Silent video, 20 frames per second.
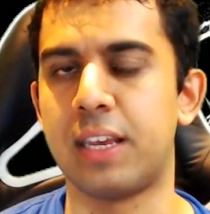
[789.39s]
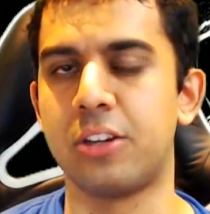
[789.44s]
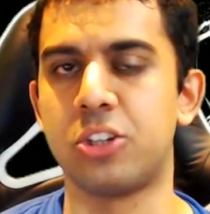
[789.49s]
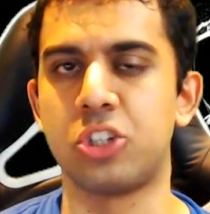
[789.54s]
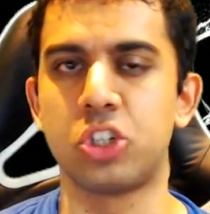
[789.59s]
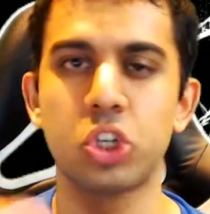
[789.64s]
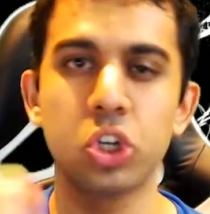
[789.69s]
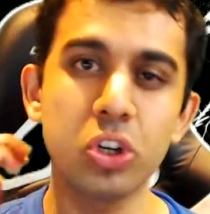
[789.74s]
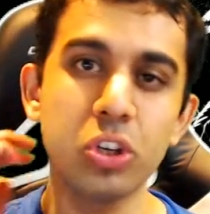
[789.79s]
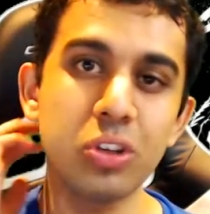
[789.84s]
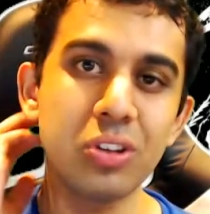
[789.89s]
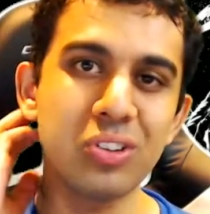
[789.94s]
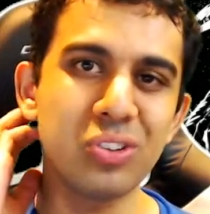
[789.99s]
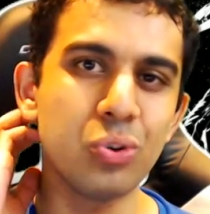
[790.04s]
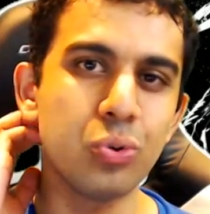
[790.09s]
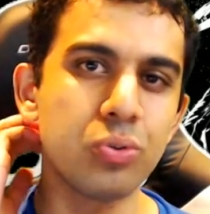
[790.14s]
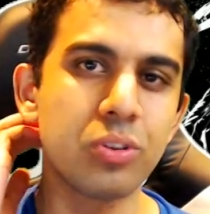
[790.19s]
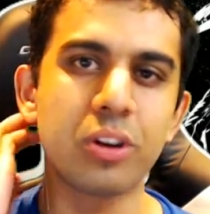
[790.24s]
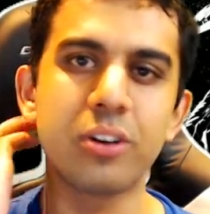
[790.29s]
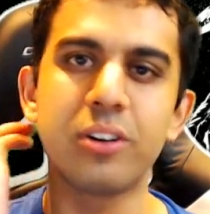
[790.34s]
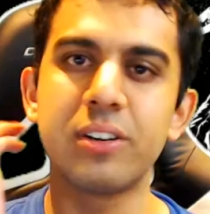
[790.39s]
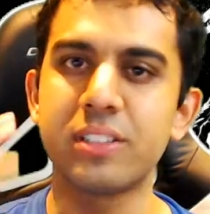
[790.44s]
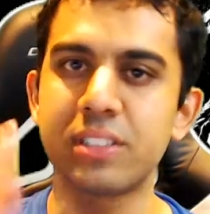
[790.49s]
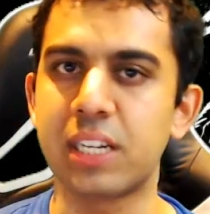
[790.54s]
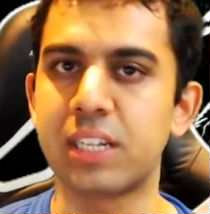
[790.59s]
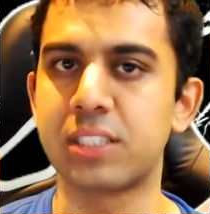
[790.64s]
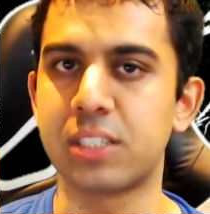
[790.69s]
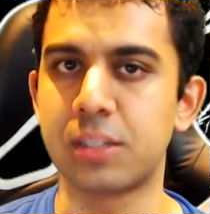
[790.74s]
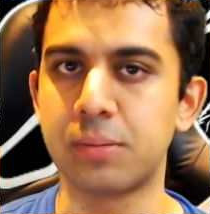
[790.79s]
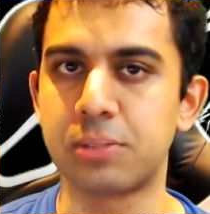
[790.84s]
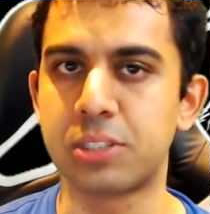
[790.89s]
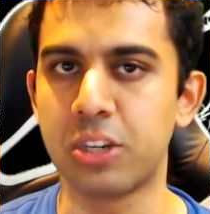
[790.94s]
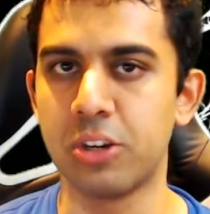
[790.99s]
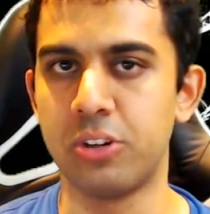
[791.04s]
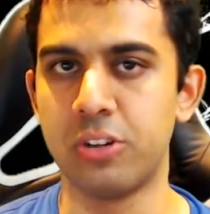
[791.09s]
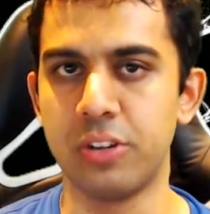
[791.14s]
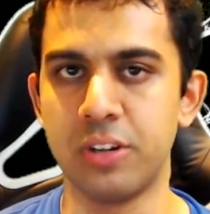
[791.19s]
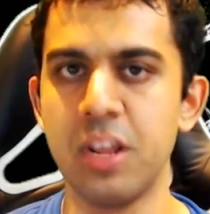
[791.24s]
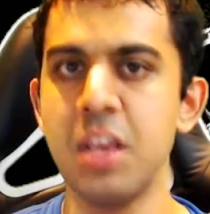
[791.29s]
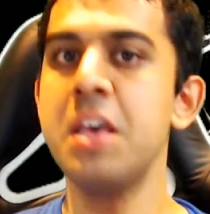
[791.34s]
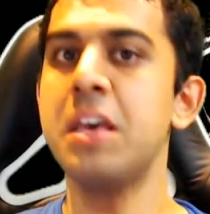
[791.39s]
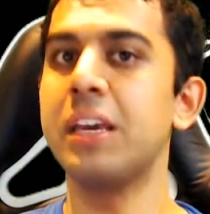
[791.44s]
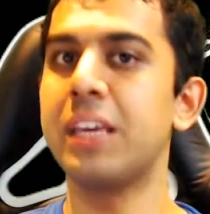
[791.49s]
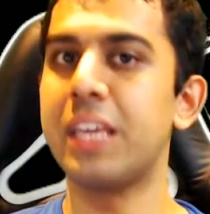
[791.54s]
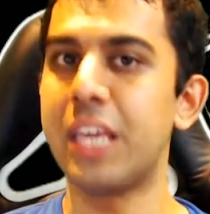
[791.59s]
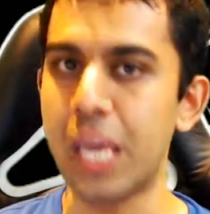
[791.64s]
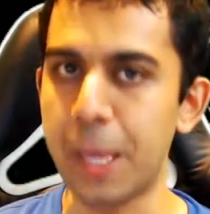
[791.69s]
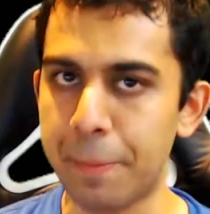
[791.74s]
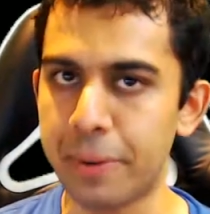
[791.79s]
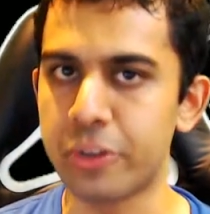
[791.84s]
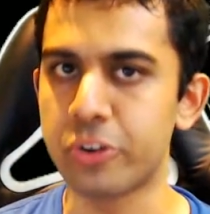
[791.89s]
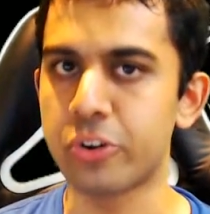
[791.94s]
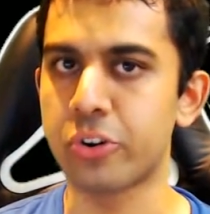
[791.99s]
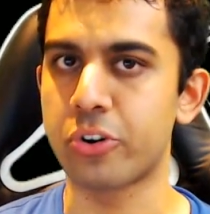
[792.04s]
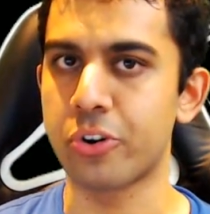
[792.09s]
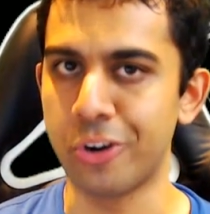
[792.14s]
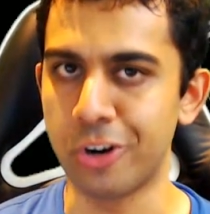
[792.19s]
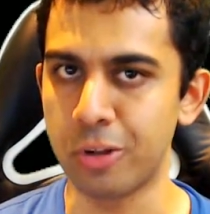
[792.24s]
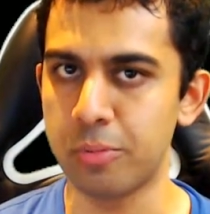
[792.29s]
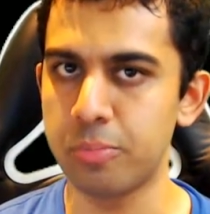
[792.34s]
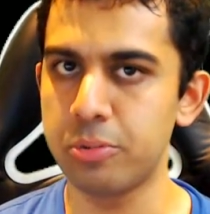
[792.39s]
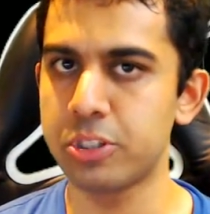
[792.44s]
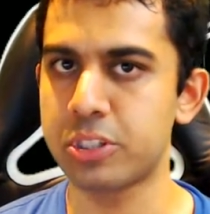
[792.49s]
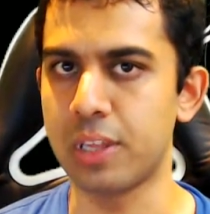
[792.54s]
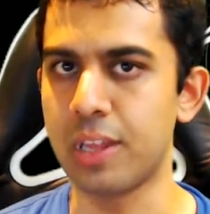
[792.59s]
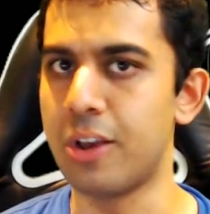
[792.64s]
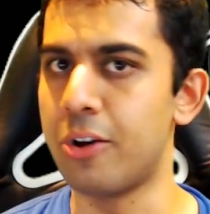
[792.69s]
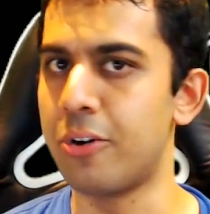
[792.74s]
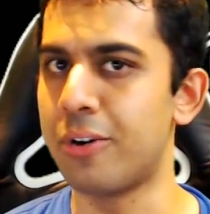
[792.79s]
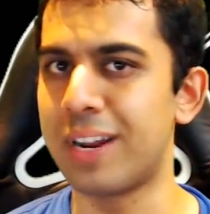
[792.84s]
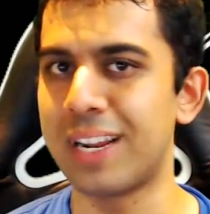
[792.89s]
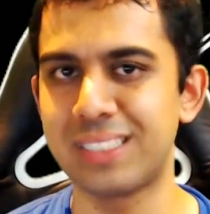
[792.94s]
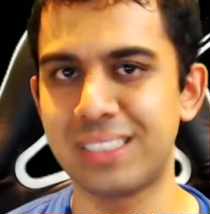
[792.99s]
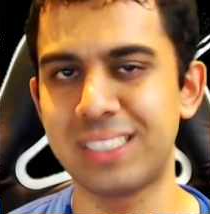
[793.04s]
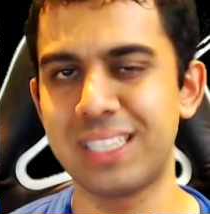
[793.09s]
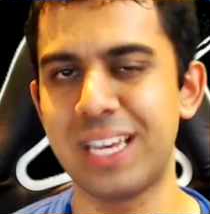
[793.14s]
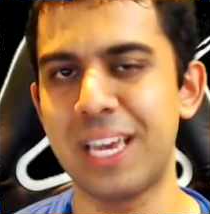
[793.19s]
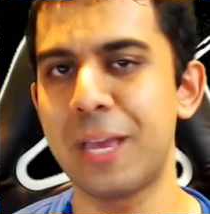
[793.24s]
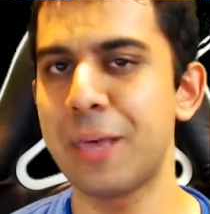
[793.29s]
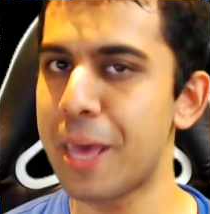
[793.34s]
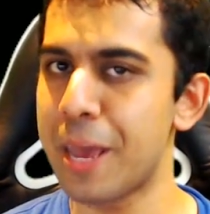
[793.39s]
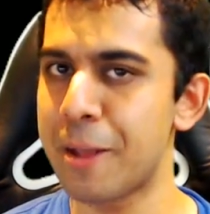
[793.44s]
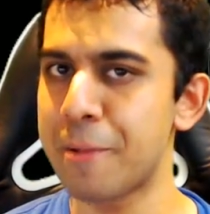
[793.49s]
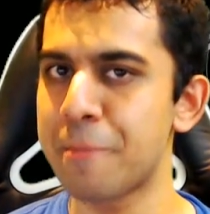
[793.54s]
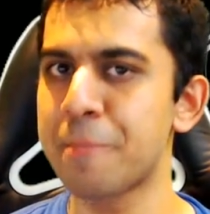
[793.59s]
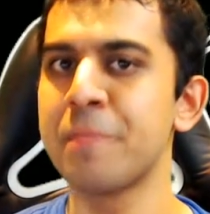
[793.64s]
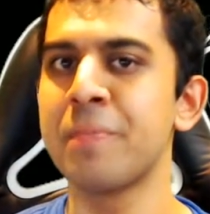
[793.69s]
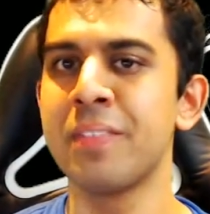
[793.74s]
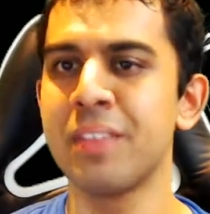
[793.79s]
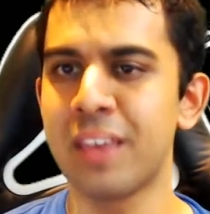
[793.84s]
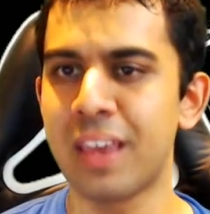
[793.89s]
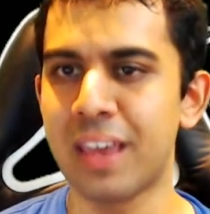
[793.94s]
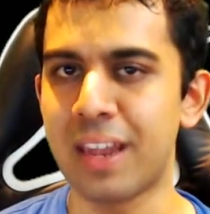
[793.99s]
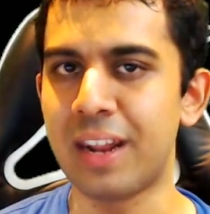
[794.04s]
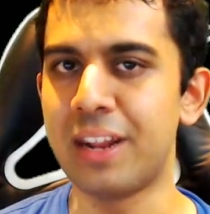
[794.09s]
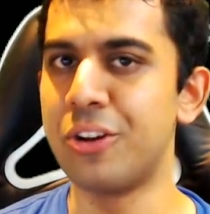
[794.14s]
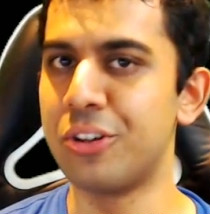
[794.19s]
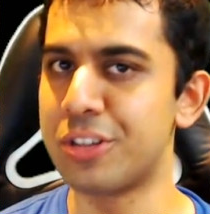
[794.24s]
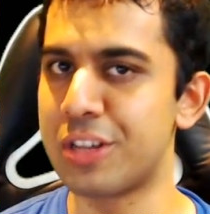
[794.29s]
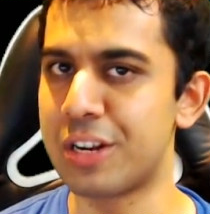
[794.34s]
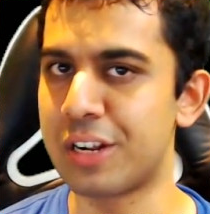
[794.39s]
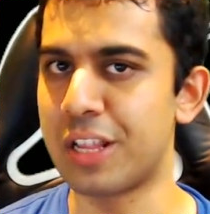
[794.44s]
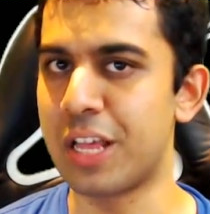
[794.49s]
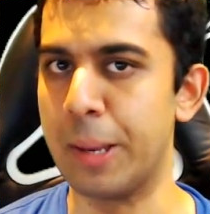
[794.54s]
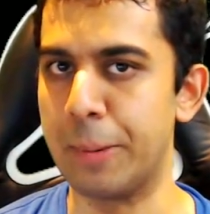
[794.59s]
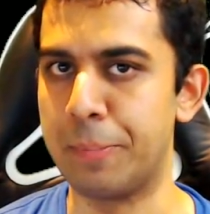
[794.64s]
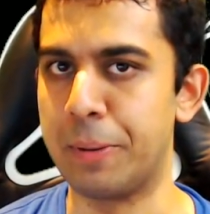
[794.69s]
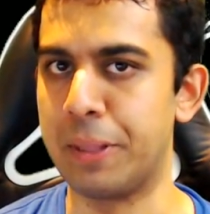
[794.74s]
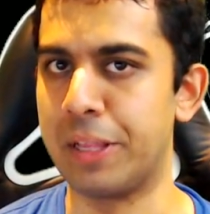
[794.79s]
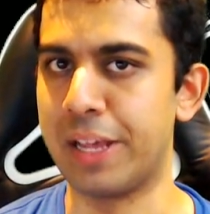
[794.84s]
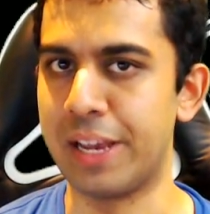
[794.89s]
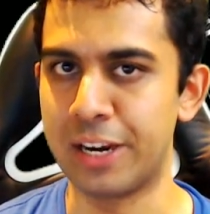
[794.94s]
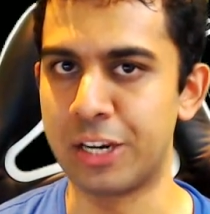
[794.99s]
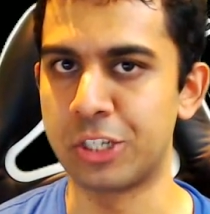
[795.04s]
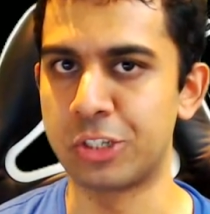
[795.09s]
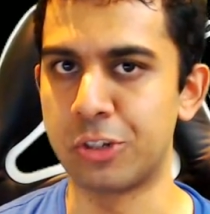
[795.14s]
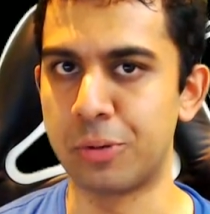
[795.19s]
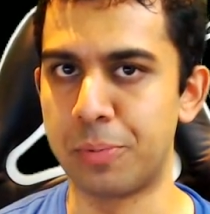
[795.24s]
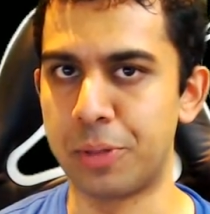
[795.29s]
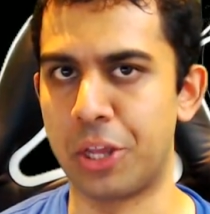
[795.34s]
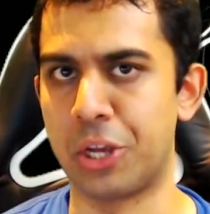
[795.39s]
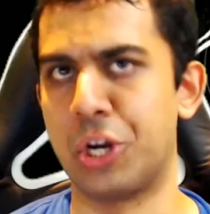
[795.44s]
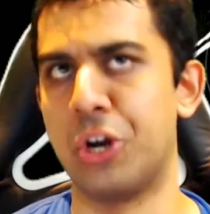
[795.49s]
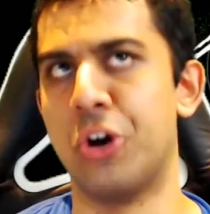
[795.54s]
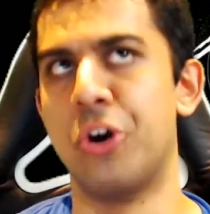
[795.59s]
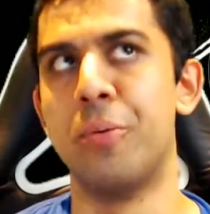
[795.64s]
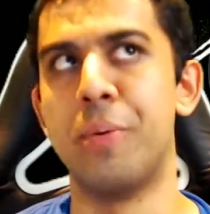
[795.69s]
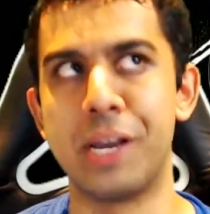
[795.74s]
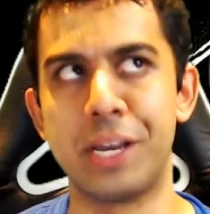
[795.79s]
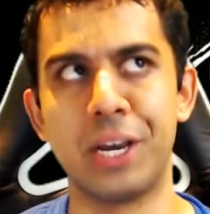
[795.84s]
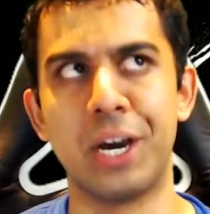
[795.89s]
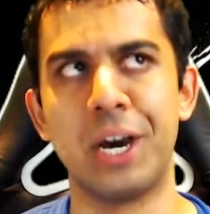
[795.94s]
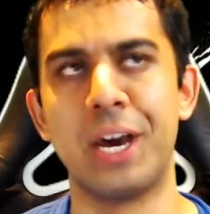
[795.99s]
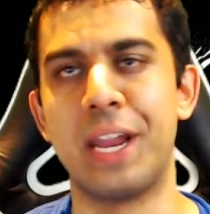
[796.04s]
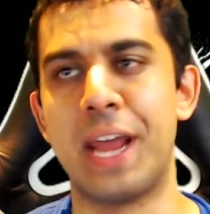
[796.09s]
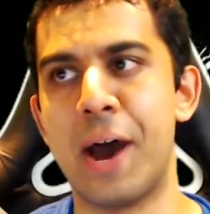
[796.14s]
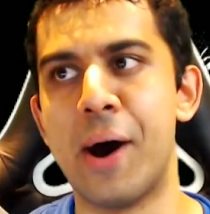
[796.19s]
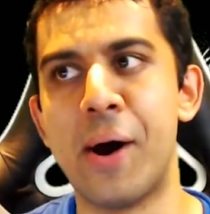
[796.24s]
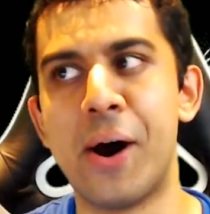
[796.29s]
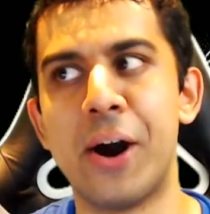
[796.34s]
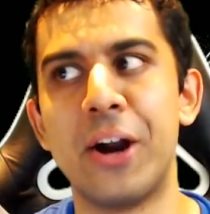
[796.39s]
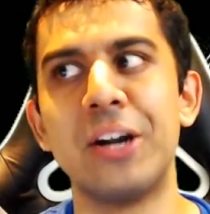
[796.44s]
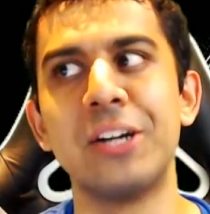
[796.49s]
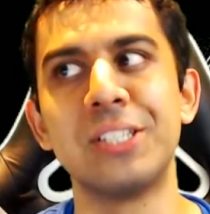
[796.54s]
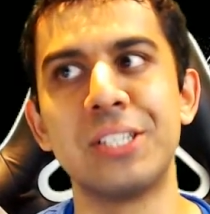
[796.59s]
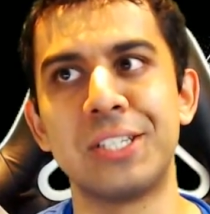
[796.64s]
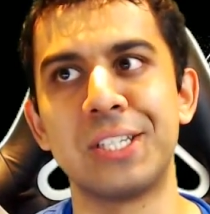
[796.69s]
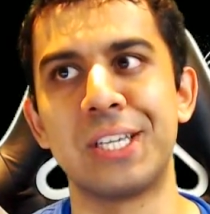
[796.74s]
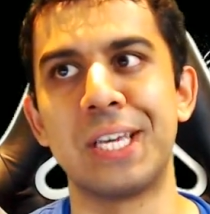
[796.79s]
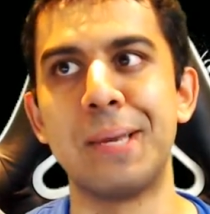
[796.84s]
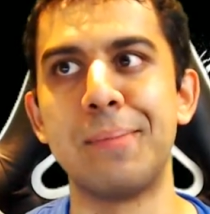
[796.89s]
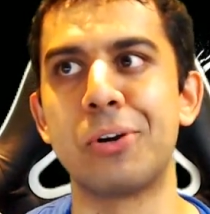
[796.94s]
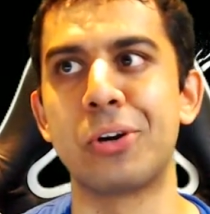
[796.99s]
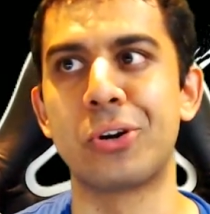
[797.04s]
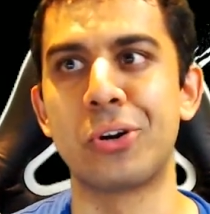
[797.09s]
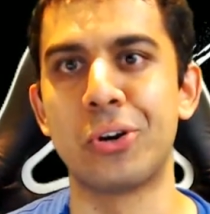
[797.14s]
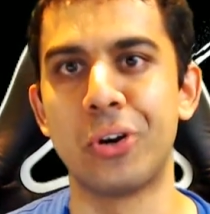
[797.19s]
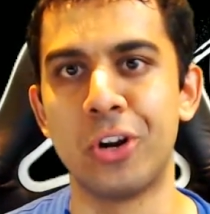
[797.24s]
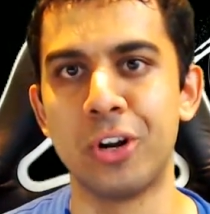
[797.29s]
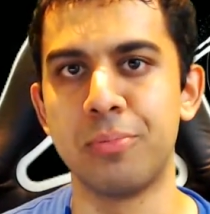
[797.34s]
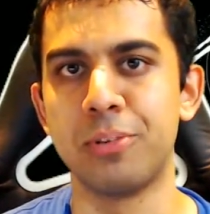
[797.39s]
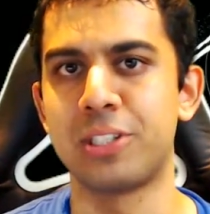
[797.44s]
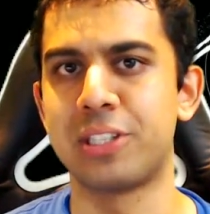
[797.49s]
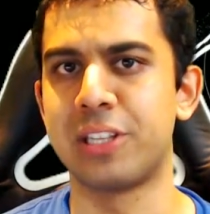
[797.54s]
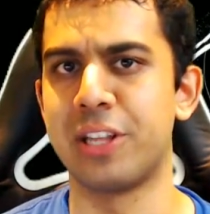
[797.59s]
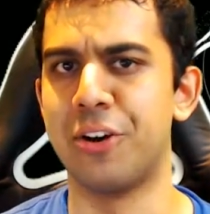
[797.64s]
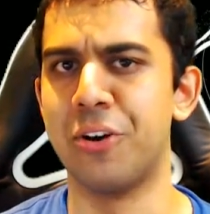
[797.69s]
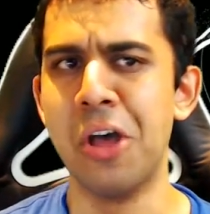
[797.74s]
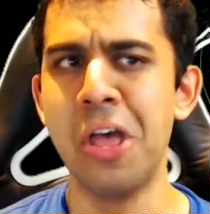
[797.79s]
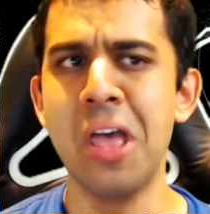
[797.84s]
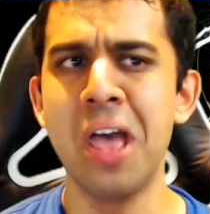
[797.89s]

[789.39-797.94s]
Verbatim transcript: Sure, you, you there is like some skill in keeping your Chrono Boost low, and I say that, and I know that a lot of players will be like, oh my god, how hard is it to keep your Chrono Boost low?